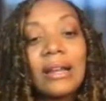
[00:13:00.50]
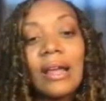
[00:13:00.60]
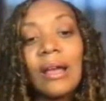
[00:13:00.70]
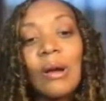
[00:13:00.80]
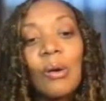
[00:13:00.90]

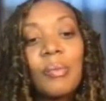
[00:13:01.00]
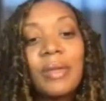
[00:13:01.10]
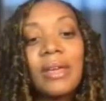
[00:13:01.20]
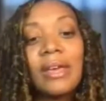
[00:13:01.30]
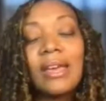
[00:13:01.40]
to help,
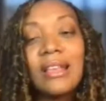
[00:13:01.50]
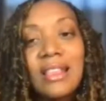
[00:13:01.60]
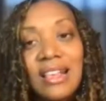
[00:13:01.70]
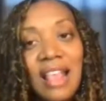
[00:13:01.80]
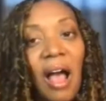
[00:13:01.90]
he
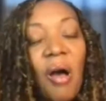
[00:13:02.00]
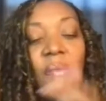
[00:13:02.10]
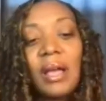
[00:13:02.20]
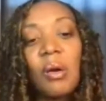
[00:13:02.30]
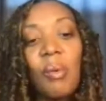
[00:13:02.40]
says, I'll
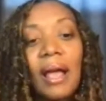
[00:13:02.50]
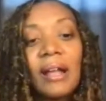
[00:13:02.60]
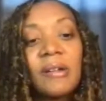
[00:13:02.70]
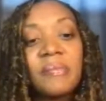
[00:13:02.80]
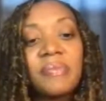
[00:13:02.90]
make a
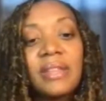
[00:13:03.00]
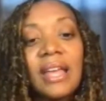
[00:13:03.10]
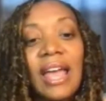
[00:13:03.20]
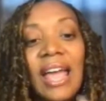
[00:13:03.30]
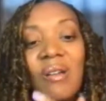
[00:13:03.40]
way,
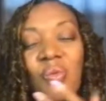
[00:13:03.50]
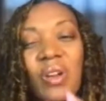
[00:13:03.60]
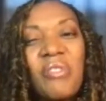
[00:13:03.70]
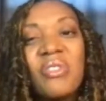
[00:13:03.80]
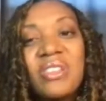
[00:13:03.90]
and
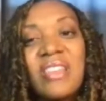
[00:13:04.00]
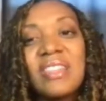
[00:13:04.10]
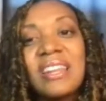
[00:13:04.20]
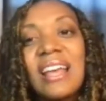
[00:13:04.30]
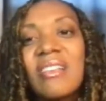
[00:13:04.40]
rivers in
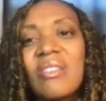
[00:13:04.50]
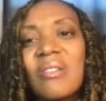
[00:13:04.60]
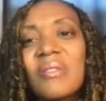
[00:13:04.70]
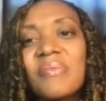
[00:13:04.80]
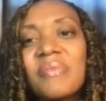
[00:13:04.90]
the
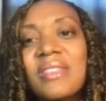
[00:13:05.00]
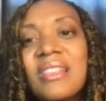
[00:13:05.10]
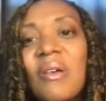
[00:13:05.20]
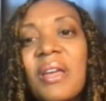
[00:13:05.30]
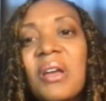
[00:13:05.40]
desert.
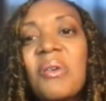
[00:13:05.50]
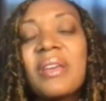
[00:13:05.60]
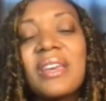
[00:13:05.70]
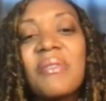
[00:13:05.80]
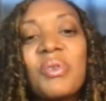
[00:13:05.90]
So he'll
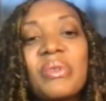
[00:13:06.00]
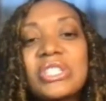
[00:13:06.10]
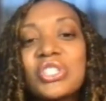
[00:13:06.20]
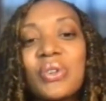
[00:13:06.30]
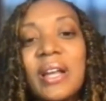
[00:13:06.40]
give you a
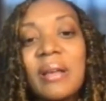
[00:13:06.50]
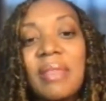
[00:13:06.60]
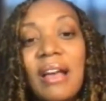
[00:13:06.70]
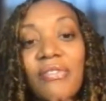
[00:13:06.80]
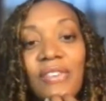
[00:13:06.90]
stream
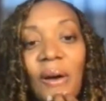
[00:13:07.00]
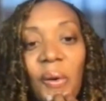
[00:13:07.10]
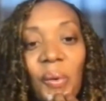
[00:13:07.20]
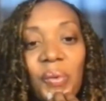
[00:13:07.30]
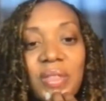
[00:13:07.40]
that
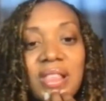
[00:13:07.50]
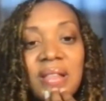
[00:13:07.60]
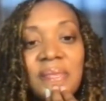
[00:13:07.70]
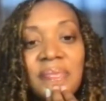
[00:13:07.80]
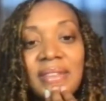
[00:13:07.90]
flows
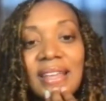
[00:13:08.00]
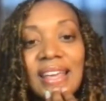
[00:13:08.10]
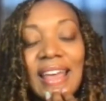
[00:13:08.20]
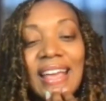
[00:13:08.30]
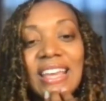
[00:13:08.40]

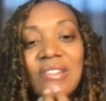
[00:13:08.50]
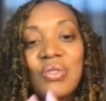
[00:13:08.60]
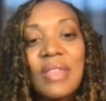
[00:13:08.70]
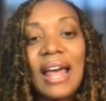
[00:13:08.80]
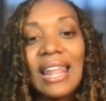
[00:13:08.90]
and that gives
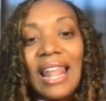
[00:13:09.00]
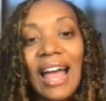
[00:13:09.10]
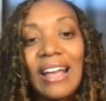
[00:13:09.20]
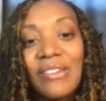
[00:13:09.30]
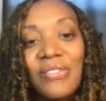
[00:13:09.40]
you that
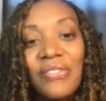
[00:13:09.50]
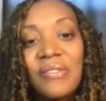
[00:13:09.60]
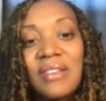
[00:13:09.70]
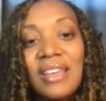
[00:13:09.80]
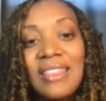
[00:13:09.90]
life,
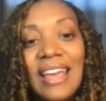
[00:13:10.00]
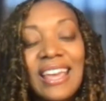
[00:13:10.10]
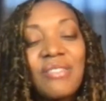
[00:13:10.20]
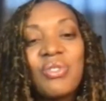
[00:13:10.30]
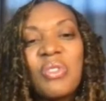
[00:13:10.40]
that
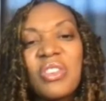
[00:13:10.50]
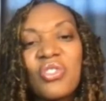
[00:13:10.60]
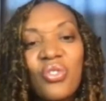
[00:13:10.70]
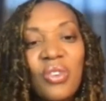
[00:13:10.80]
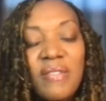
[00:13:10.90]
gives you the
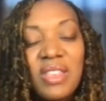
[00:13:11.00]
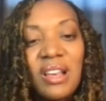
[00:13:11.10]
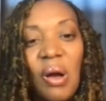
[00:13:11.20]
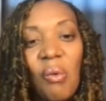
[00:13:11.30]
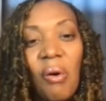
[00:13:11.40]
strength to
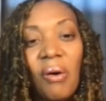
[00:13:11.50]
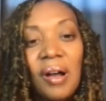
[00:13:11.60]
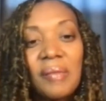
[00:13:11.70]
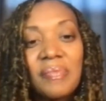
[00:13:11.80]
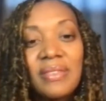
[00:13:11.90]
go
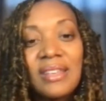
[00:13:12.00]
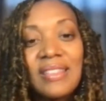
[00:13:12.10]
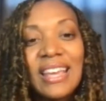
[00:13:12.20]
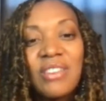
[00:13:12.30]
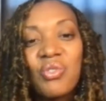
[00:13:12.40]
on,
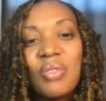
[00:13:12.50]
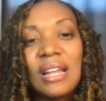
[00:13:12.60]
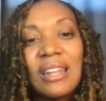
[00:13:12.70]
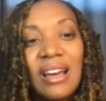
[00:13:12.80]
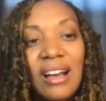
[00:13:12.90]
that gives you the
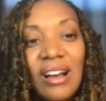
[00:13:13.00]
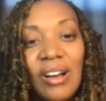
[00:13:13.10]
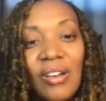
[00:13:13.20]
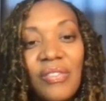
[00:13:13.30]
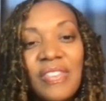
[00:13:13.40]

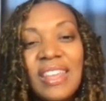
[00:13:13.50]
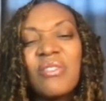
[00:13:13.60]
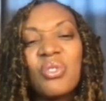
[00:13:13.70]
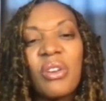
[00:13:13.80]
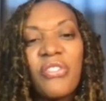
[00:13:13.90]
love, that
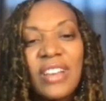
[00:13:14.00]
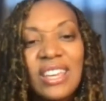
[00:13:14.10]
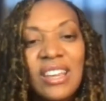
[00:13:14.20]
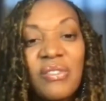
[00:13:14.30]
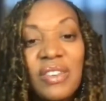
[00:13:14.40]
gives you the
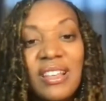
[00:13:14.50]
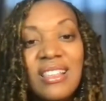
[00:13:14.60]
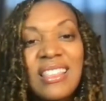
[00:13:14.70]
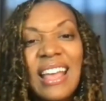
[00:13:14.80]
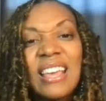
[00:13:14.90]

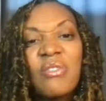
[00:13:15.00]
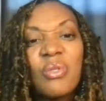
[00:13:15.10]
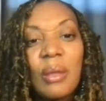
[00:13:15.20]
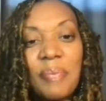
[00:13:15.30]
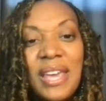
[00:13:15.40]
forgiveness, that gives
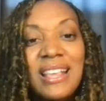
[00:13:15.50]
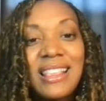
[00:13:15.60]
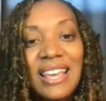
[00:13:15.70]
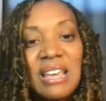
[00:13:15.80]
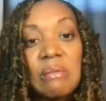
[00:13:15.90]
you the peace
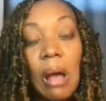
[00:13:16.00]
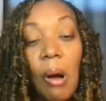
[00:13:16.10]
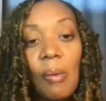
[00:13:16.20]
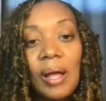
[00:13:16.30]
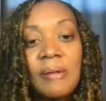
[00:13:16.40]
to keep
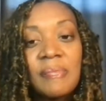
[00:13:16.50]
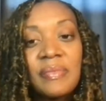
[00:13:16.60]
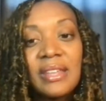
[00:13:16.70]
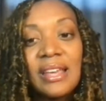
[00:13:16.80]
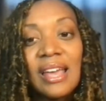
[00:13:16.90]
going.
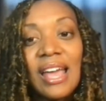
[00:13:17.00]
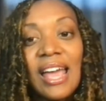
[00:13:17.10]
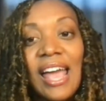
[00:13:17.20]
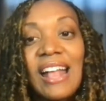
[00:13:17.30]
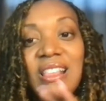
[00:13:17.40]

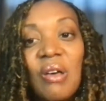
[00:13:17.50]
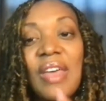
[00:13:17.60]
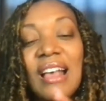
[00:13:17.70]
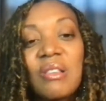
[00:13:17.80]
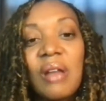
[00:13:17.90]
And so
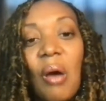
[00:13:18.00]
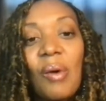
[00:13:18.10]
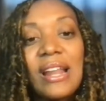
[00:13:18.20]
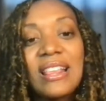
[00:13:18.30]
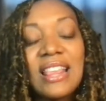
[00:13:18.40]
that's what I
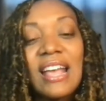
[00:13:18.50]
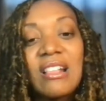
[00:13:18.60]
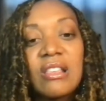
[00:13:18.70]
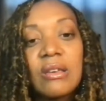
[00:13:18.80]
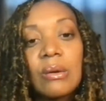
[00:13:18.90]
want to say
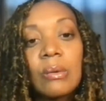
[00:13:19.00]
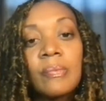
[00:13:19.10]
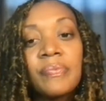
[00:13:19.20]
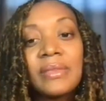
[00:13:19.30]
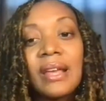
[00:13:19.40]
to you.
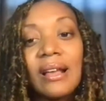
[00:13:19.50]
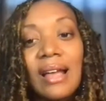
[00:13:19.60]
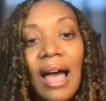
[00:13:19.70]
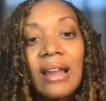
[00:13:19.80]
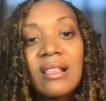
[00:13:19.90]

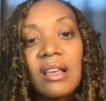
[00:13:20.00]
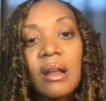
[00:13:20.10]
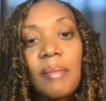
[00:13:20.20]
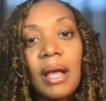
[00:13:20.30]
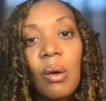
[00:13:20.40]
God is going
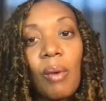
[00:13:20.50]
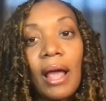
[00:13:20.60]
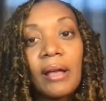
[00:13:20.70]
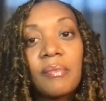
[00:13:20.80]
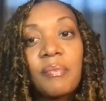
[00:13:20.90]
to make a
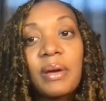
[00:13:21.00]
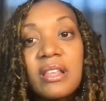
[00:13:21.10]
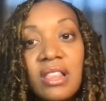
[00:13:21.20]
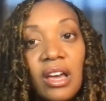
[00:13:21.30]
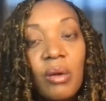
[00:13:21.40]
way, but
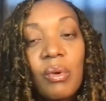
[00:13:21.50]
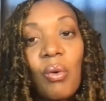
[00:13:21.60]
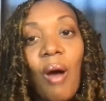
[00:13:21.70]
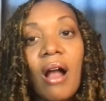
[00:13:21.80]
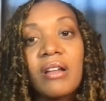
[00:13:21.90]
it's going to
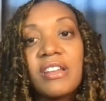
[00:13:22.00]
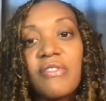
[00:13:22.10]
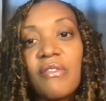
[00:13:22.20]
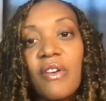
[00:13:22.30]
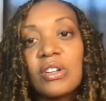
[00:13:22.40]
require a
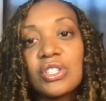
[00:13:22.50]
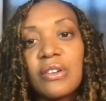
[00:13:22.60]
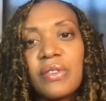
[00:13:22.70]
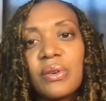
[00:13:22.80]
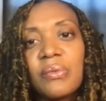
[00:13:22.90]
different version
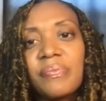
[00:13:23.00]
of you.